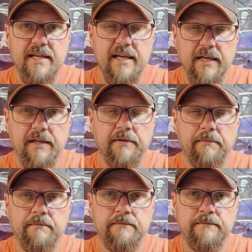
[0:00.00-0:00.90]
again.
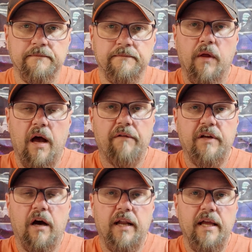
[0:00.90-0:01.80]
I've
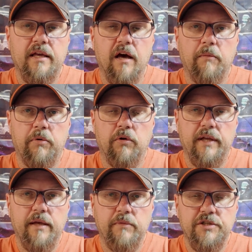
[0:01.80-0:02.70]
got a couple
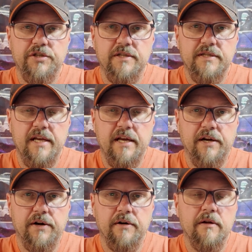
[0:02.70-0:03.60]
images
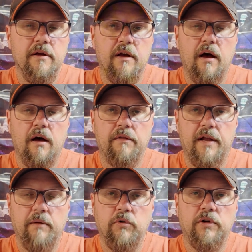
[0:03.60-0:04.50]
here
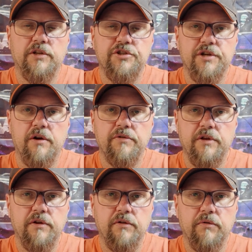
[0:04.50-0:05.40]
that I'm going to show
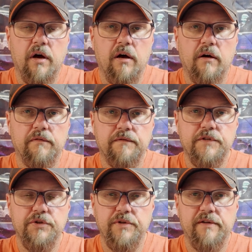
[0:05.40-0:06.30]
you of
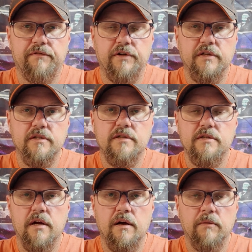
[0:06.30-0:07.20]
2 different
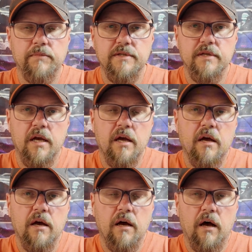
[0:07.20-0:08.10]
stumps.
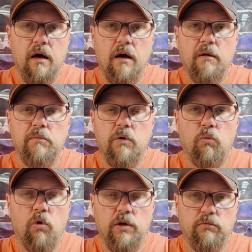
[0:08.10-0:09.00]

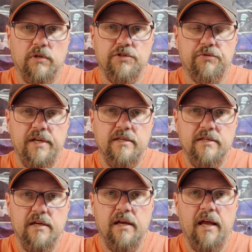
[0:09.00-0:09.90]
One was
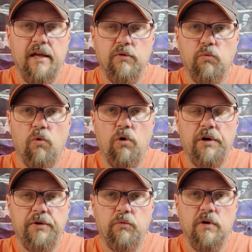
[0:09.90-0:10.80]
recent and
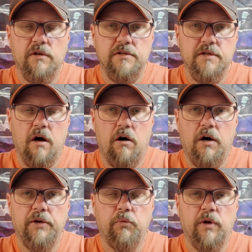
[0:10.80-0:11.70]
one was
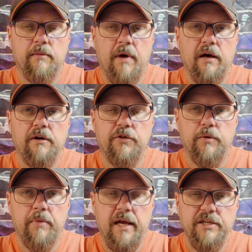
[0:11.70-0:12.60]
on one of my
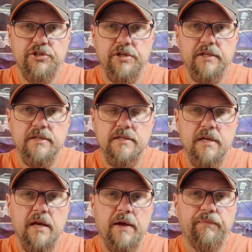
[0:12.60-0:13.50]
other patients.
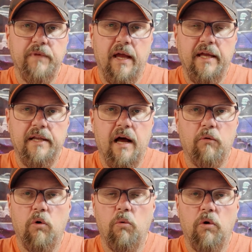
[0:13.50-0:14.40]
And I
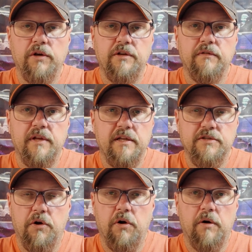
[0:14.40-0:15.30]
will warn you,
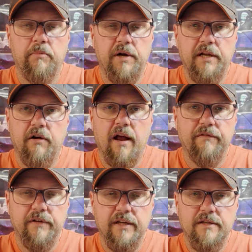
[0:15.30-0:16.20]
these are pretty
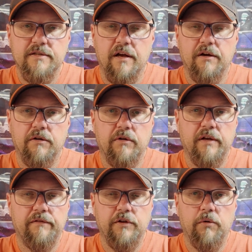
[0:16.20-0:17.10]
graphic. So
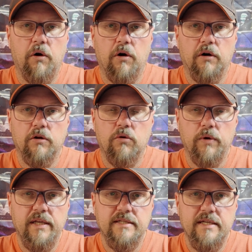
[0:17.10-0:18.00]
if you are
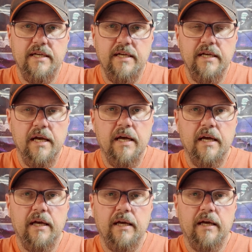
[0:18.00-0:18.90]
queasy
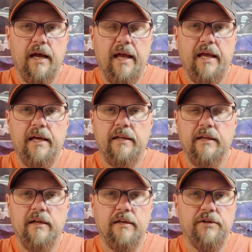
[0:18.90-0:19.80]

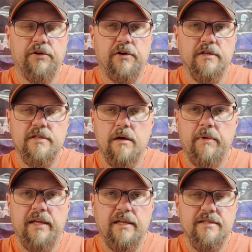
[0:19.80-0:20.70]
and your
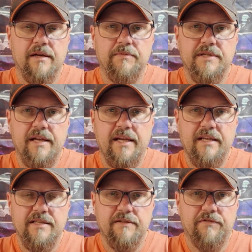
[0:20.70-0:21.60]
stomach gets upset
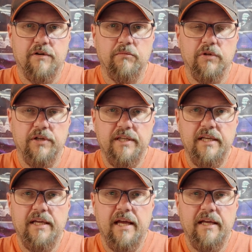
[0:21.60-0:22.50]
easy from
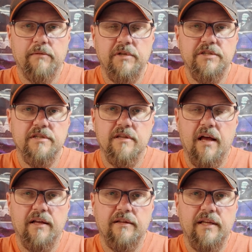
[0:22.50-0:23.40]
looking at images
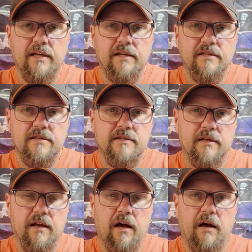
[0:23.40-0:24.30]
like this,
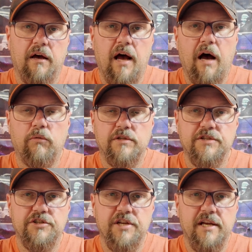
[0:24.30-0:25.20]
I would
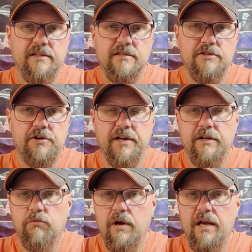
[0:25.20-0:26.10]
suggest
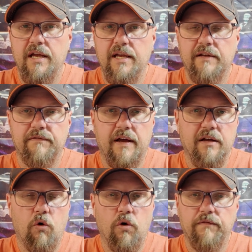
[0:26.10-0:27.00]
turning away and
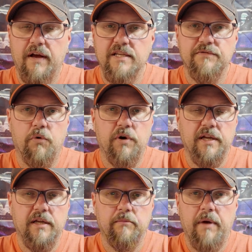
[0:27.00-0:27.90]
or fast
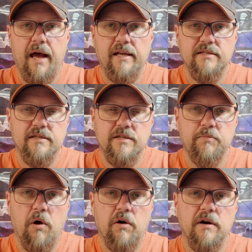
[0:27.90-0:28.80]
forwarding it past this
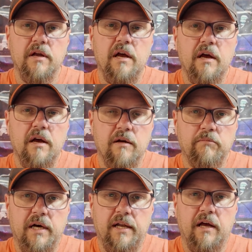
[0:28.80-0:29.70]
part.
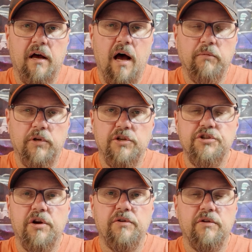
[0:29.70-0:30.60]
But I'm going to
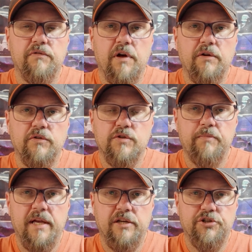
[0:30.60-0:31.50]
show you those
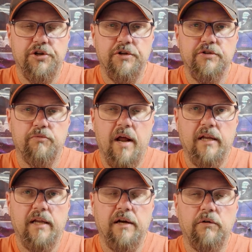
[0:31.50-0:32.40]
pictures
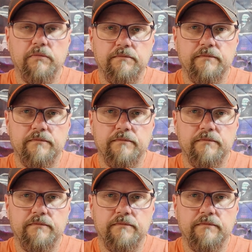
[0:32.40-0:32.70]
right now.